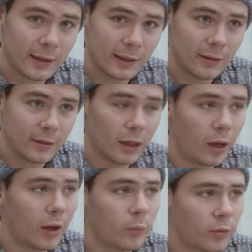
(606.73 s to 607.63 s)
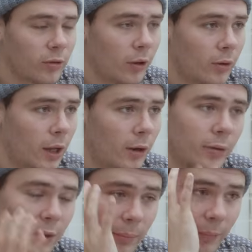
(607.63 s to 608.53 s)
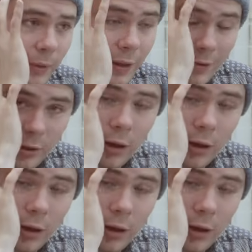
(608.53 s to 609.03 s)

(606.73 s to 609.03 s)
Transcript: the light was so low that this